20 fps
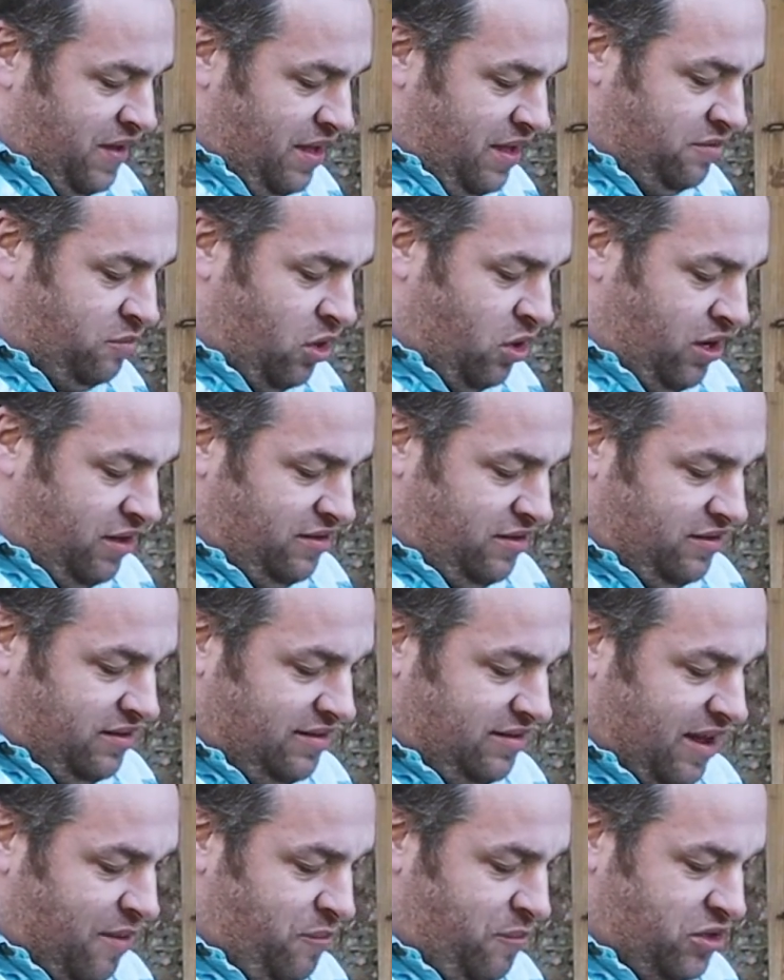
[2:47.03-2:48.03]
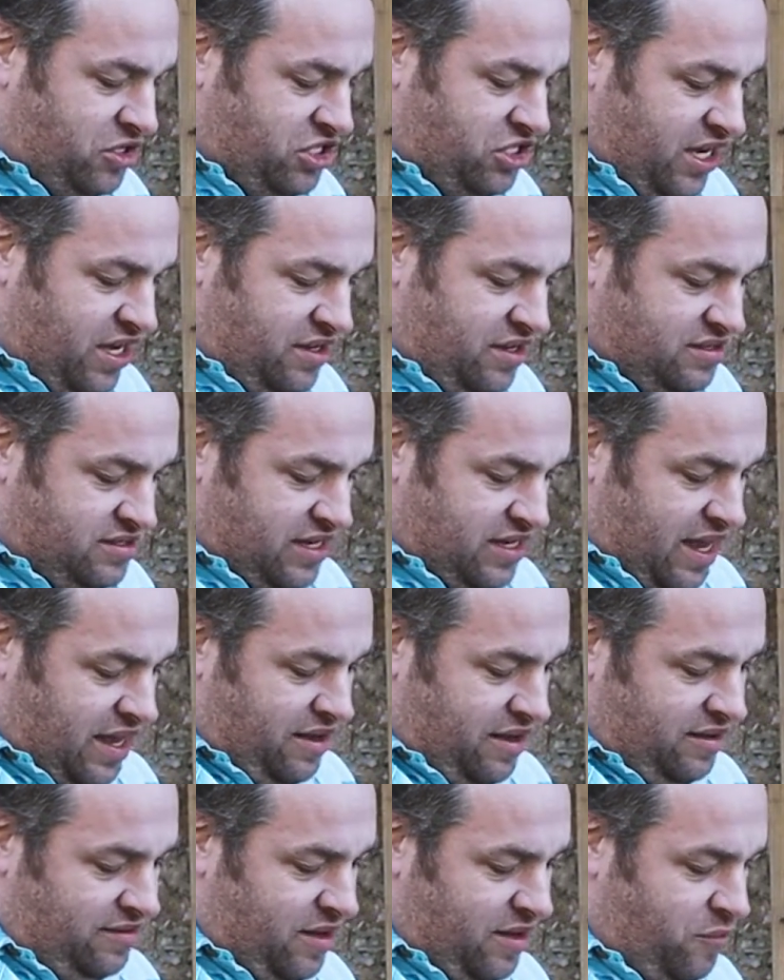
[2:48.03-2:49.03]
it's monitored the temperatures
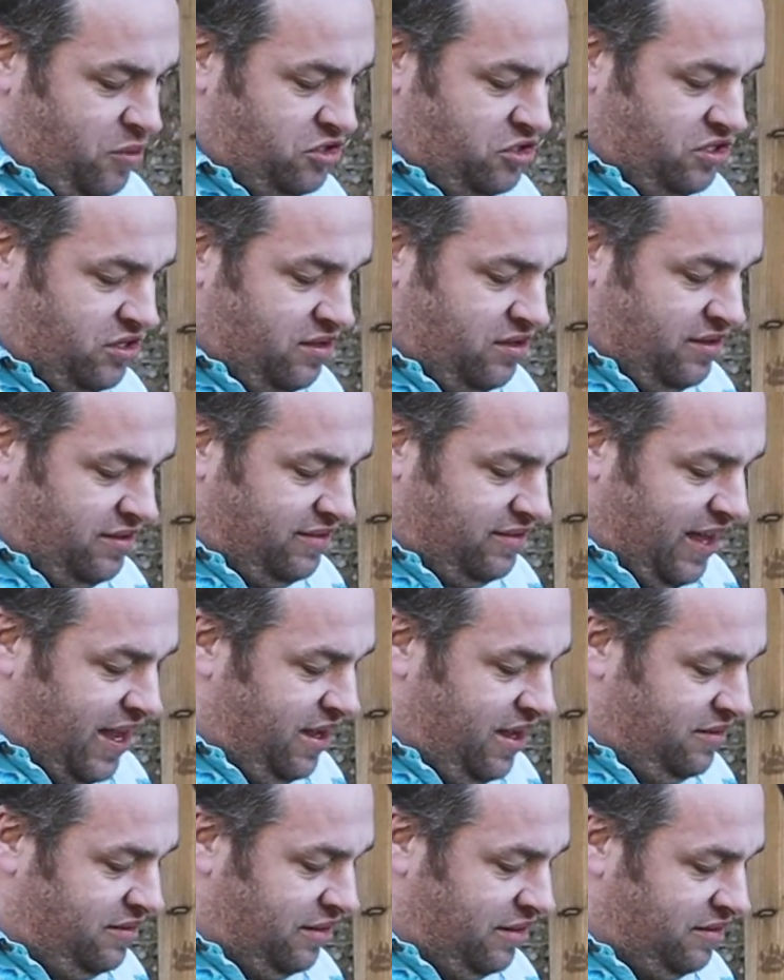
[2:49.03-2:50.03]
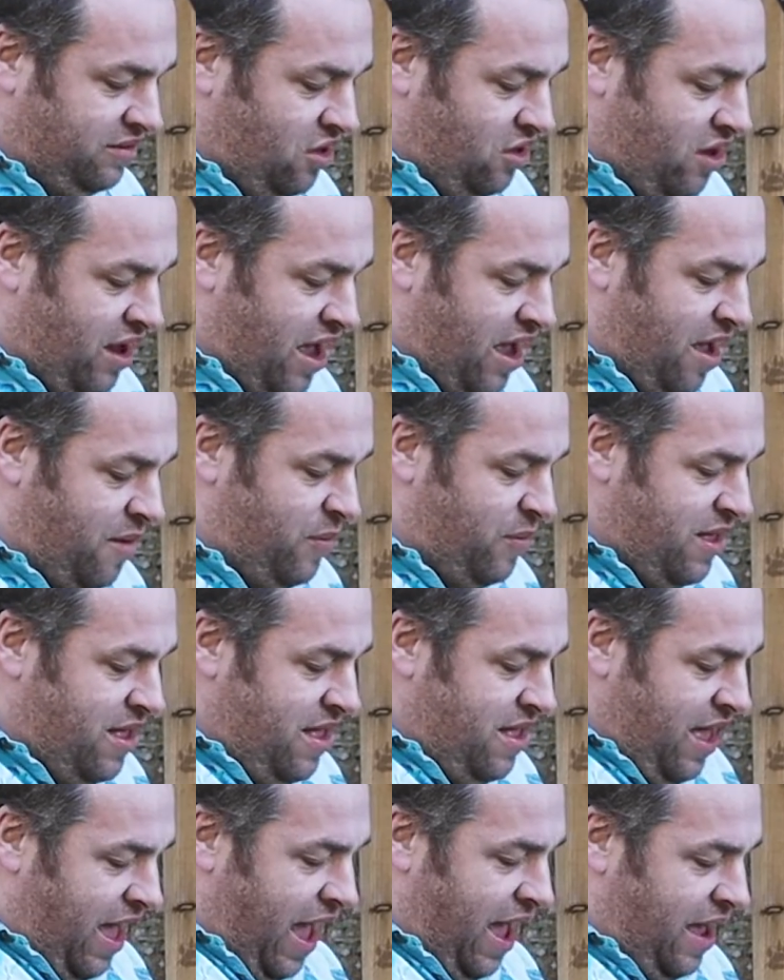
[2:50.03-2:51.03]
and the temperature of the steak as it's gone up,
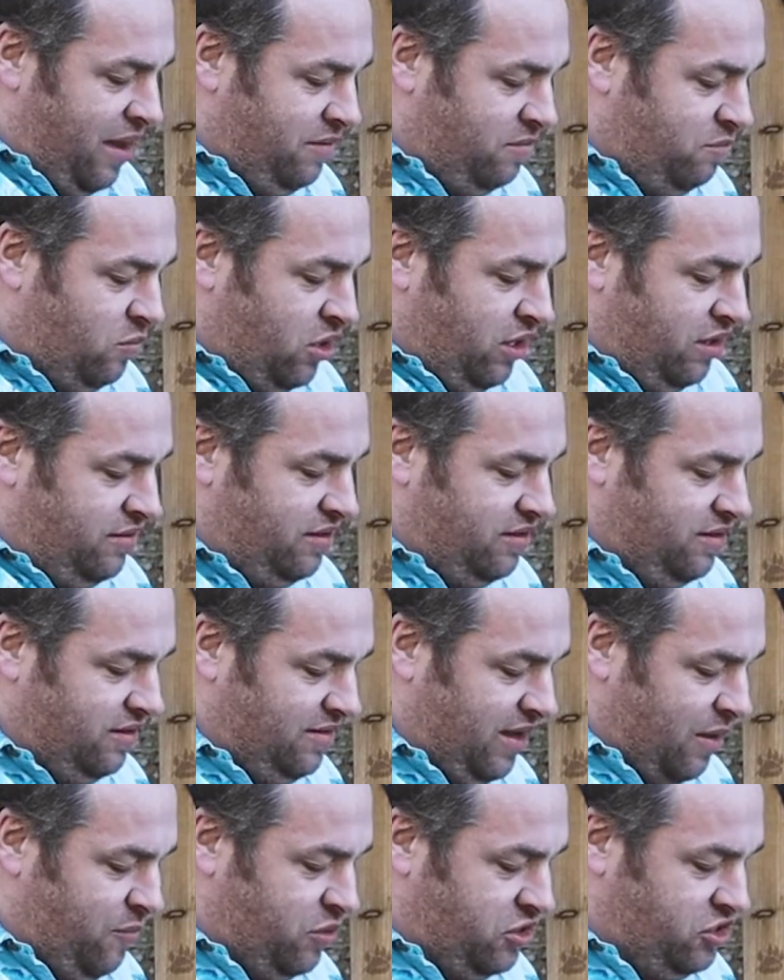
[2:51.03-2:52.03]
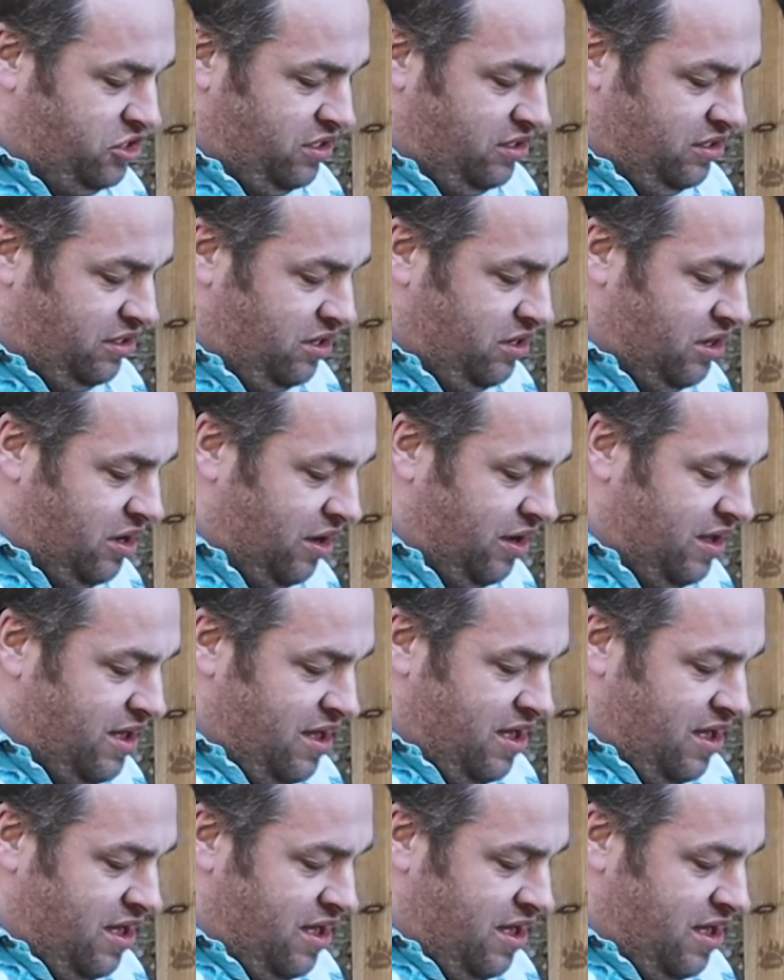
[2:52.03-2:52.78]
and monitored the temperature of the cook.